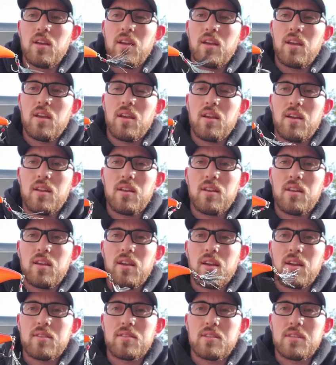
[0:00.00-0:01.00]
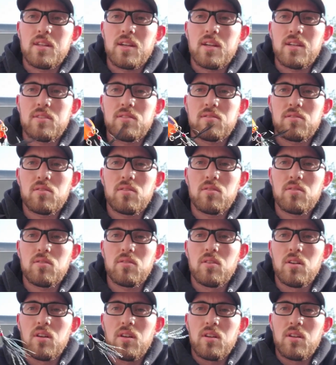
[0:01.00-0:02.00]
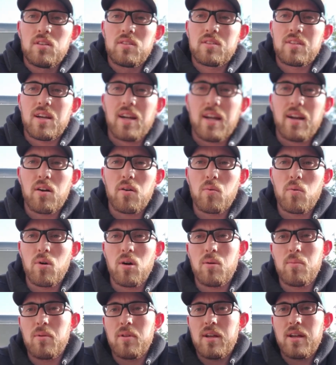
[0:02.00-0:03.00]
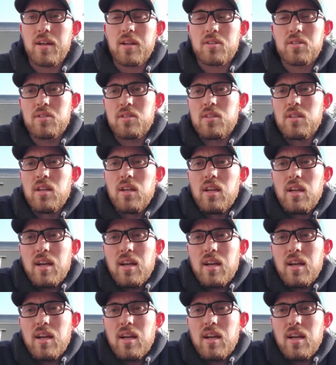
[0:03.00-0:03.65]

And it has a nice little tighter wobble action.